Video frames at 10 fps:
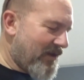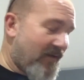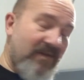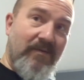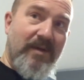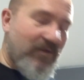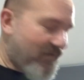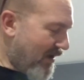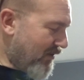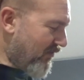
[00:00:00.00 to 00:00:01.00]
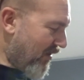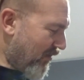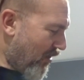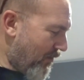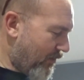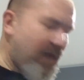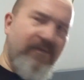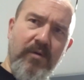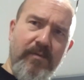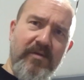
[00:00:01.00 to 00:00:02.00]
I've never been to a fancy dress party.
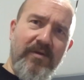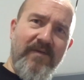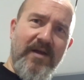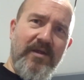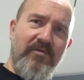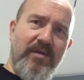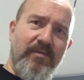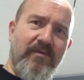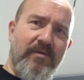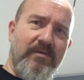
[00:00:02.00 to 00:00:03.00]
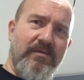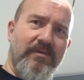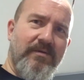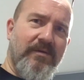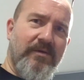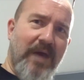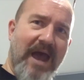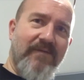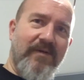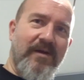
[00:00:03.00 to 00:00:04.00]
Have you been to a fancy dress before? You have?